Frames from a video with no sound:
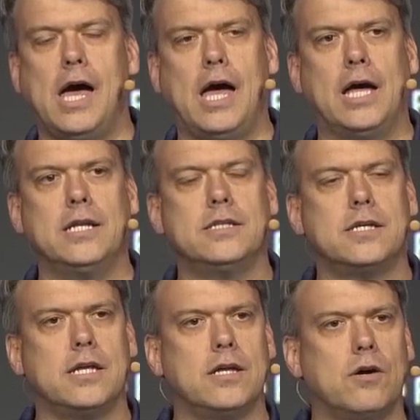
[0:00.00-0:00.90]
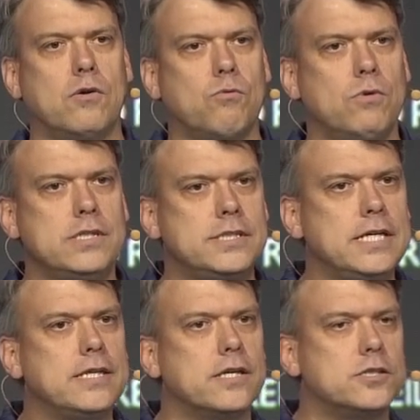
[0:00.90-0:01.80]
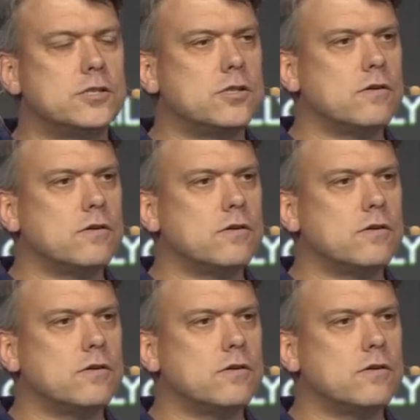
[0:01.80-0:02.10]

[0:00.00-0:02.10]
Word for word: and uh, we see this